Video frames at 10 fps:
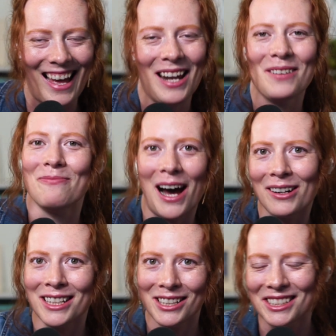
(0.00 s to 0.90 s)
and
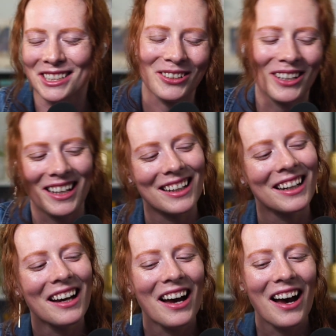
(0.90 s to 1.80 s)
about your story,
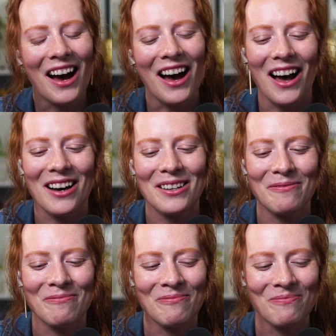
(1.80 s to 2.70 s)

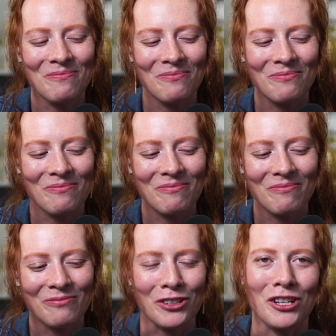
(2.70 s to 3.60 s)
um,
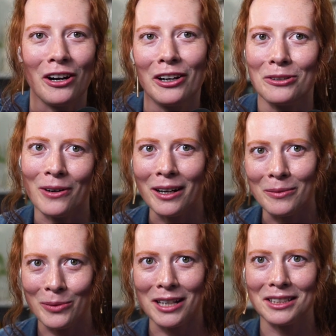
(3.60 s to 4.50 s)
for sharing your writing
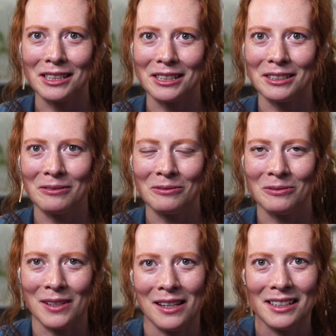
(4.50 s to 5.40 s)
process
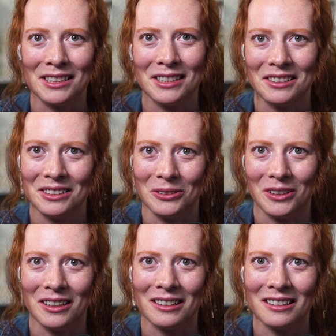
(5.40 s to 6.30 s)
with us,
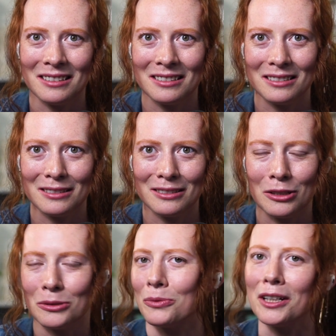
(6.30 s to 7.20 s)
your
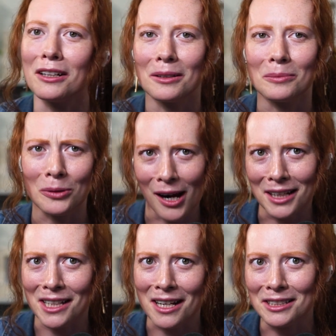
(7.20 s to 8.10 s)
career
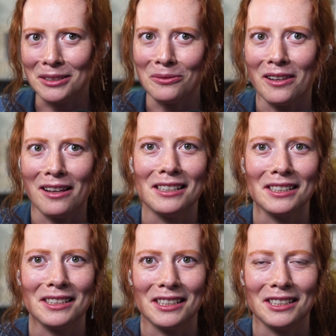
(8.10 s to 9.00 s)
process with
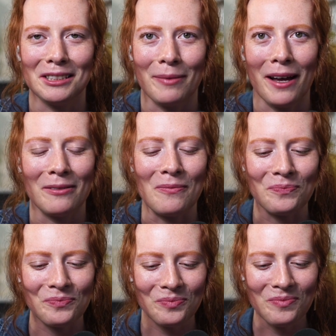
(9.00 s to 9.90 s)
us. This has been
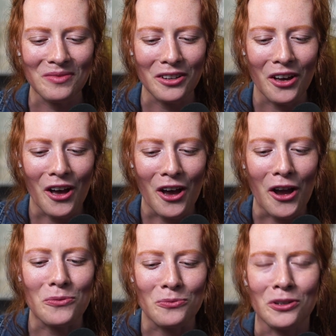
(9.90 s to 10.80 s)

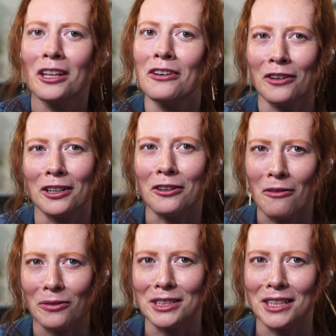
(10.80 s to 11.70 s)
a really fun
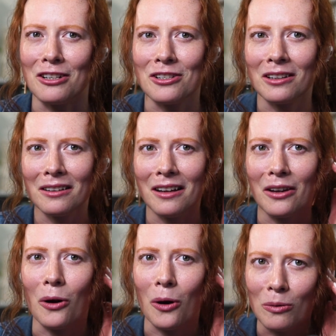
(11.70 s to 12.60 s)
conversation,
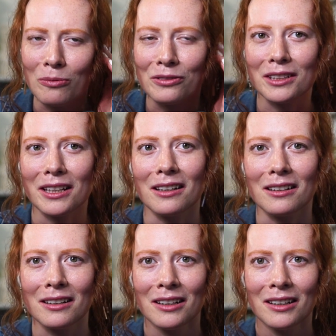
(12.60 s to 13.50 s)
and
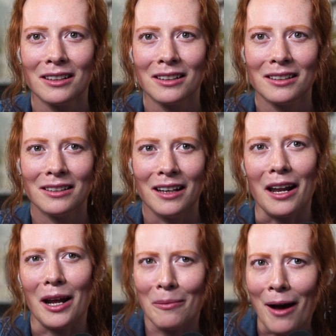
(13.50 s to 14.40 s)
hopefully,
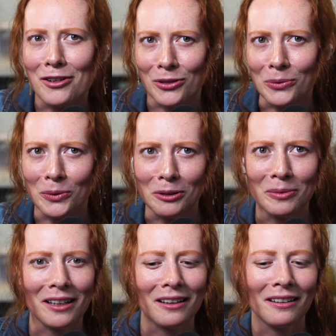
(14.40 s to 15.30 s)
and I imagine it will
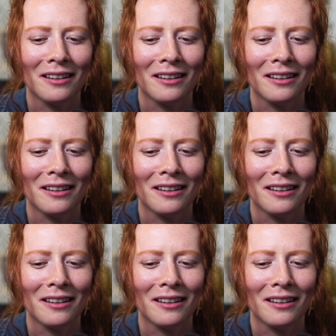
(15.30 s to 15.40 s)
be